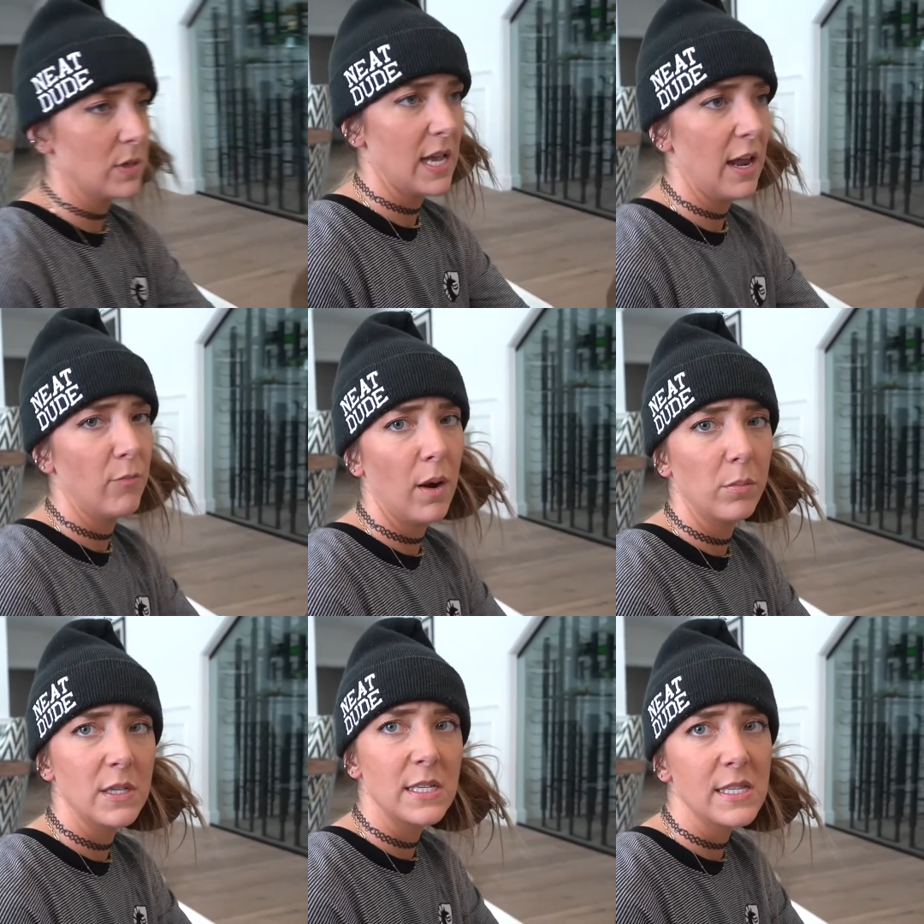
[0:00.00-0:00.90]
was that of
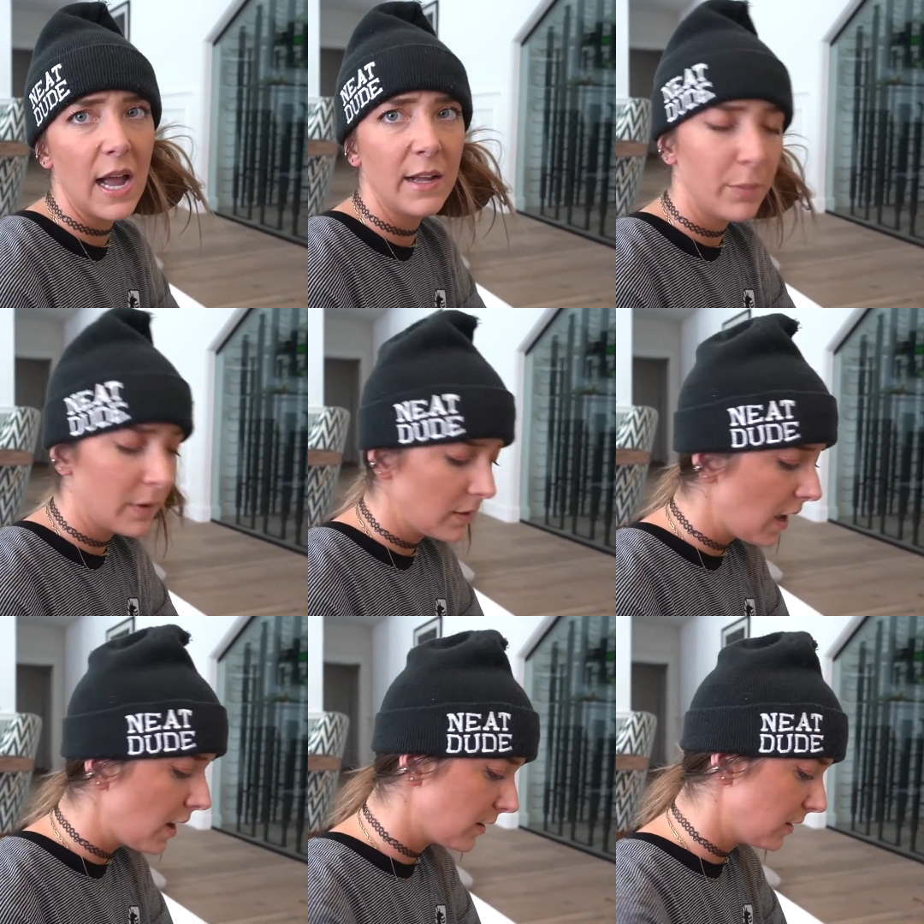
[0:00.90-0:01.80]
Marbles? His 9th
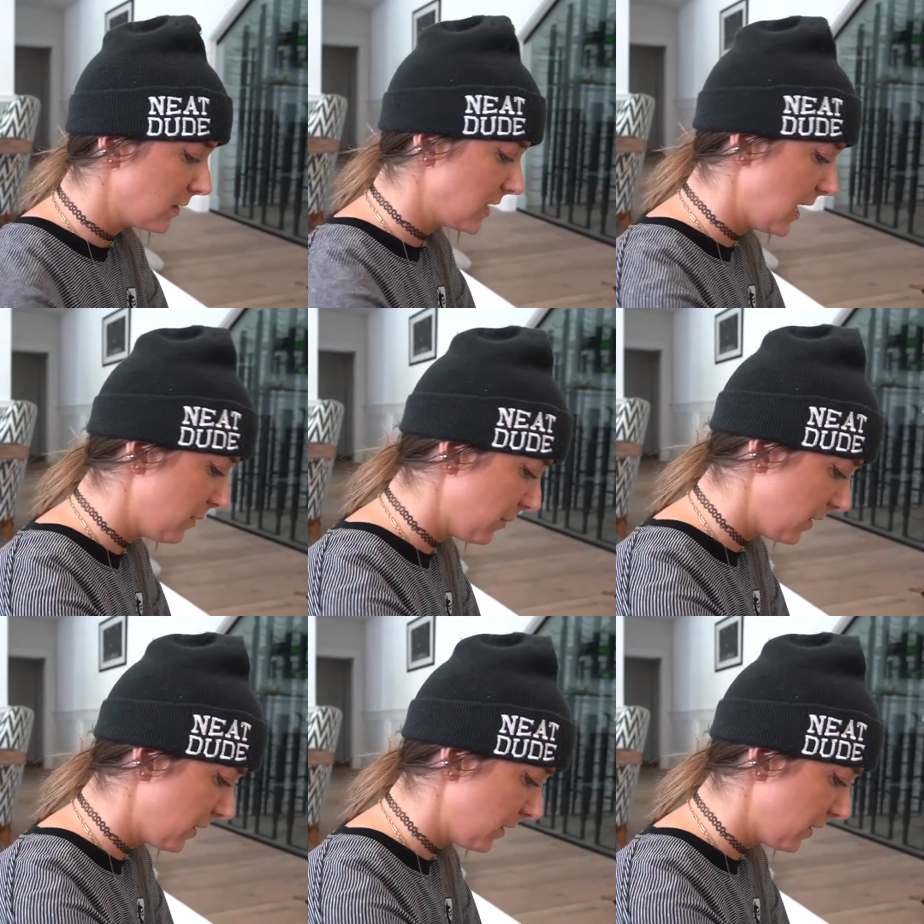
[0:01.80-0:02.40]
birthday or his 10th